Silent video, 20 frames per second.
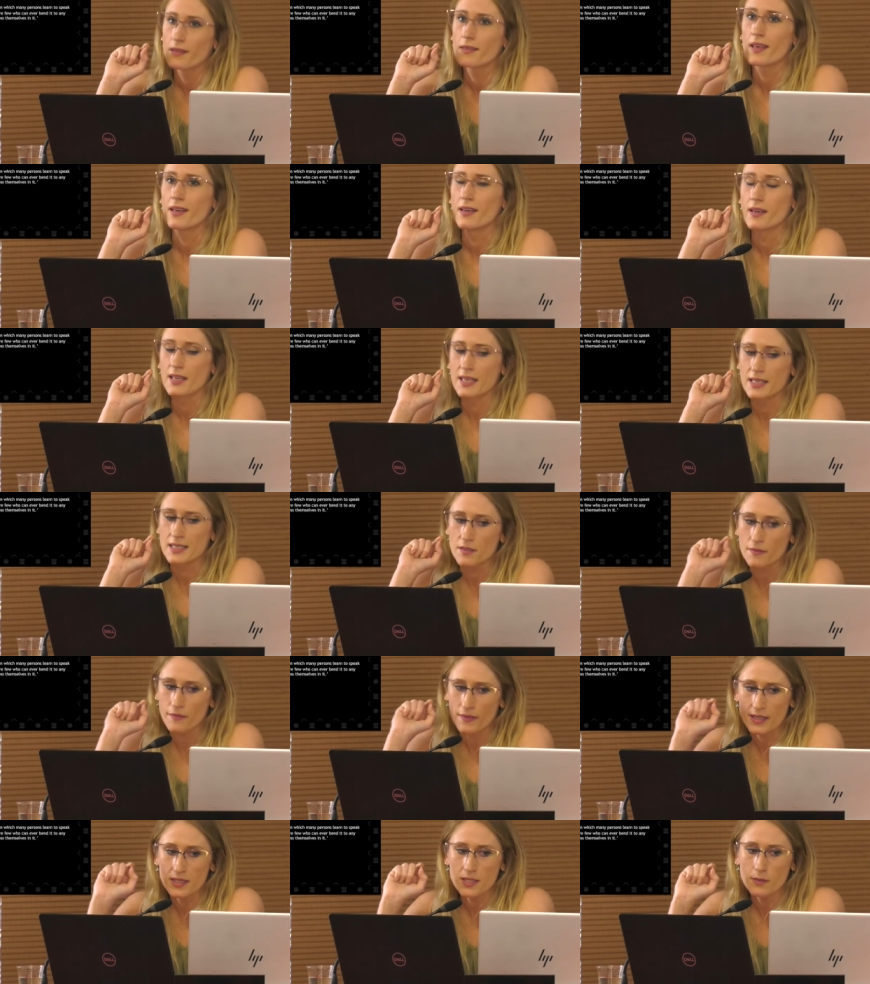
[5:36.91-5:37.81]
then it
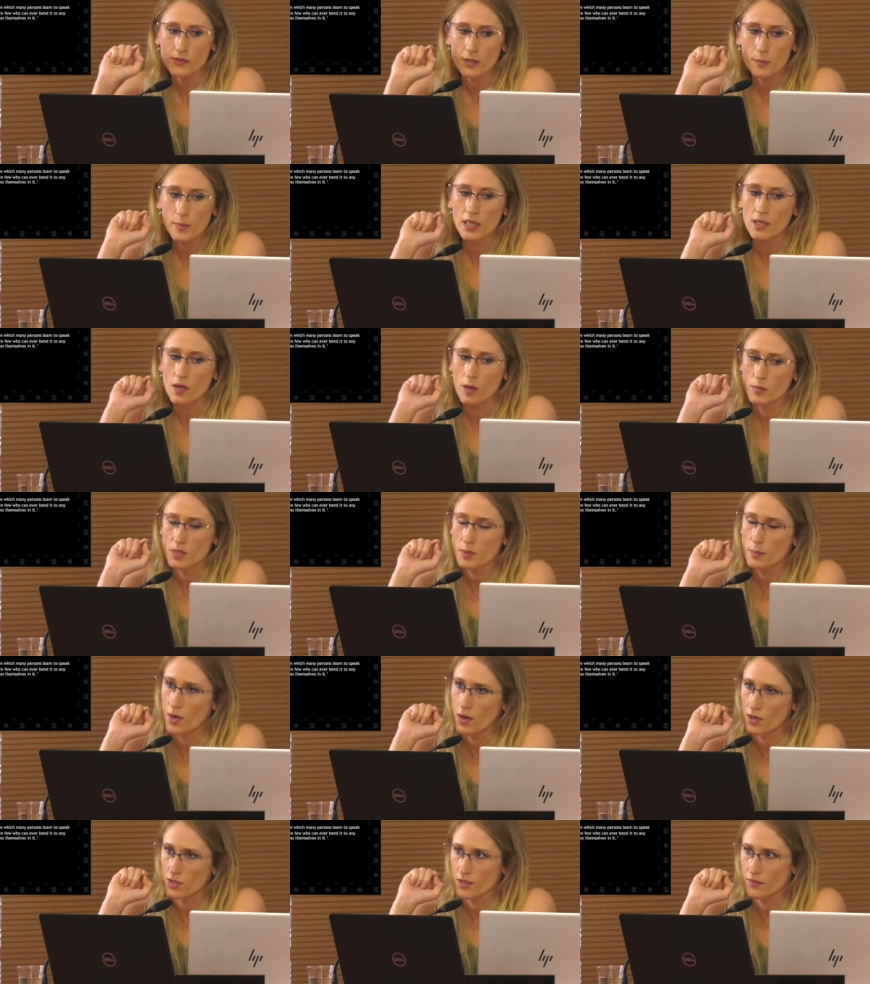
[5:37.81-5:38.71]
effectively
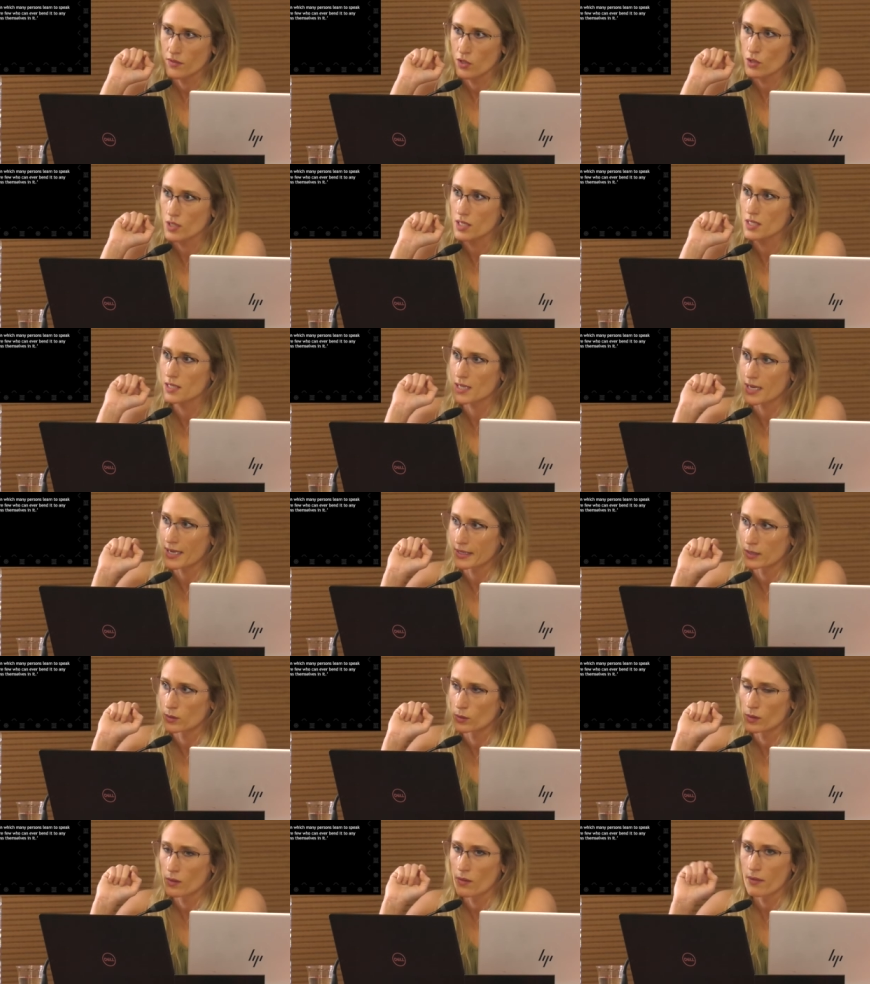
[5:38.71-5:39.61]
becomes part of your
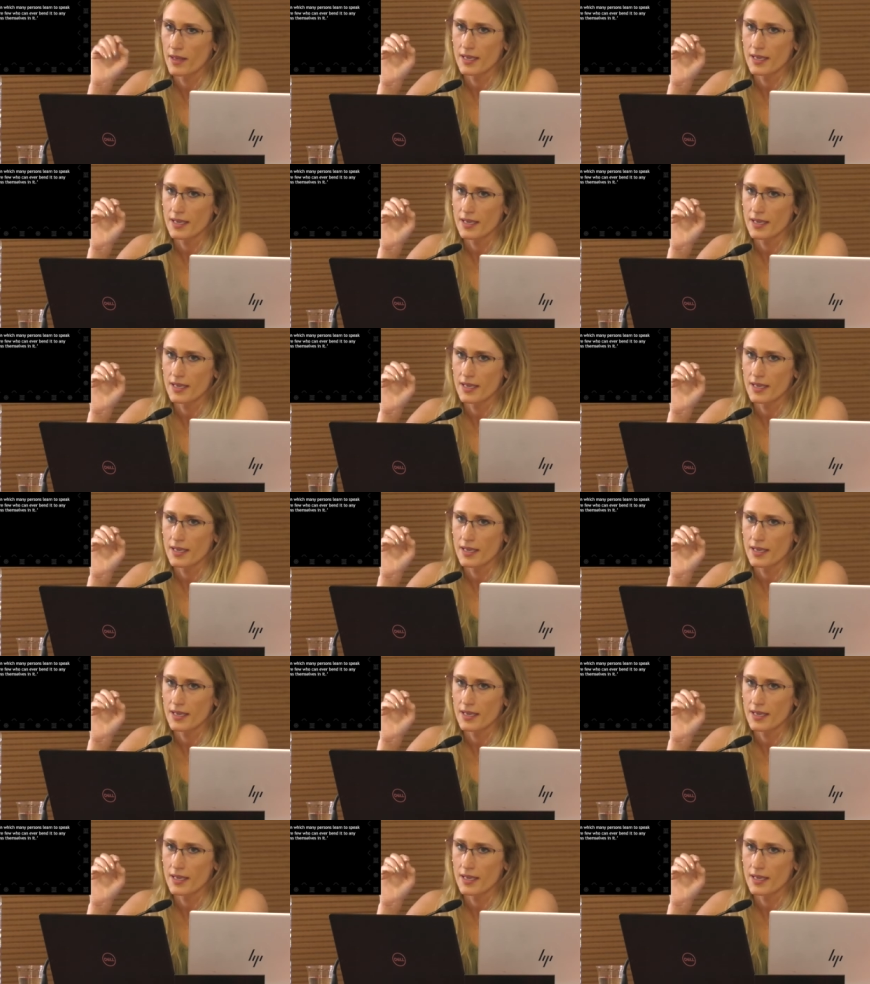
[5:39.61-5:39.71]
style,